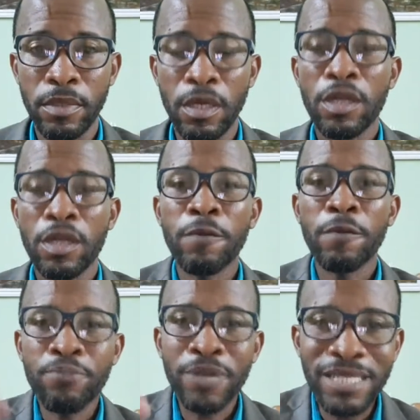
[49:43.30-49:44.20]
The
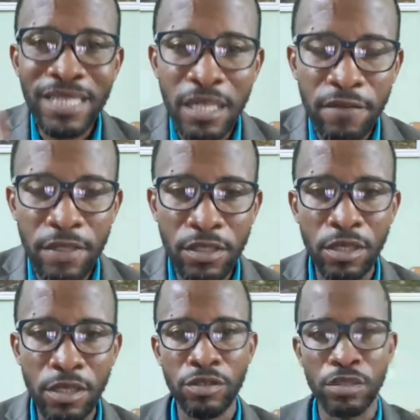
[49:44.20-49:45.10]
president of this
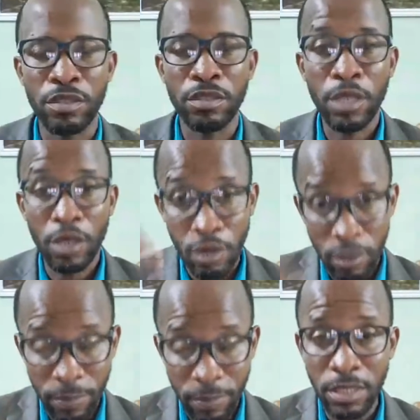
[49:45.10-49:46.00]
country, the current
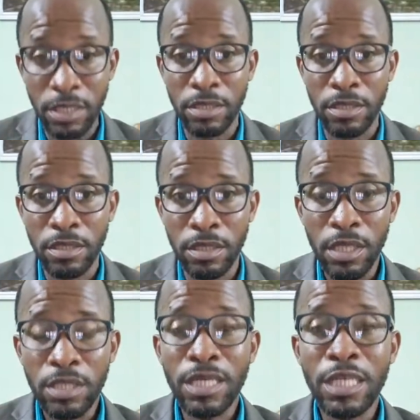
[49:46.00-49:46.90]
president,
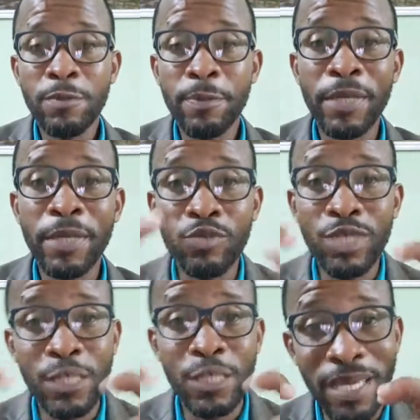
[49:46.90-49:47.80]
said he's prepared to
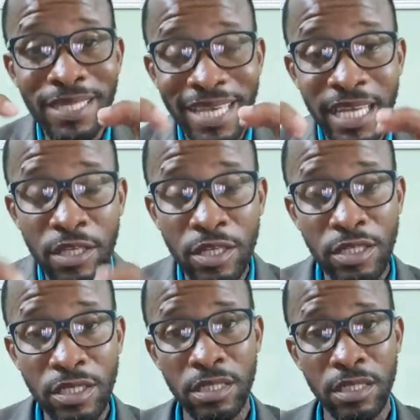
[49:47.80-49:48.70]
respect any
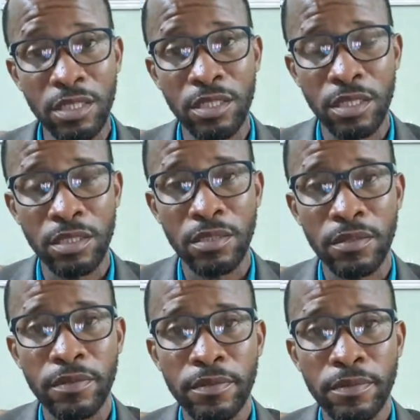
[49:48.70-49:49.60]
consenting adult
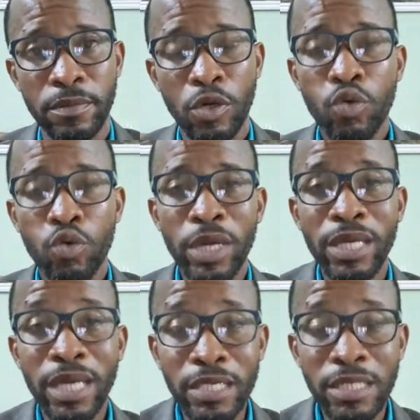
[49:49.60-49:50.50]
who
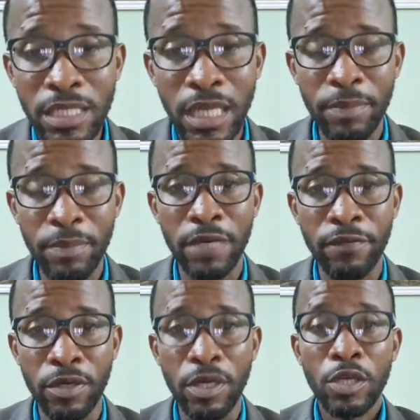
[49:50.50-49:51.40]
engages in that behavior.
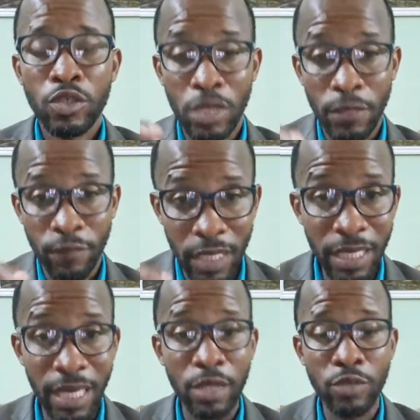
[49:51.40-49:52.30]
So if he
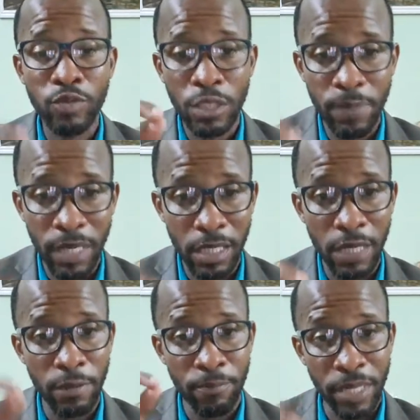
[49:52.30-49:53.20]
cannot respect, if
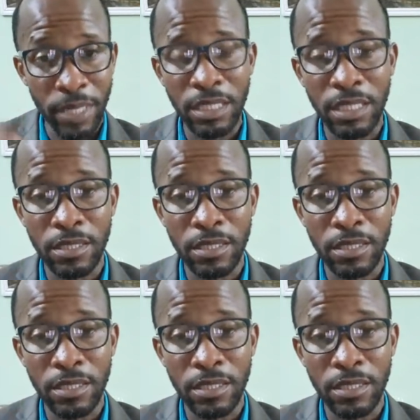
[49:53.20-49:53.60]
the president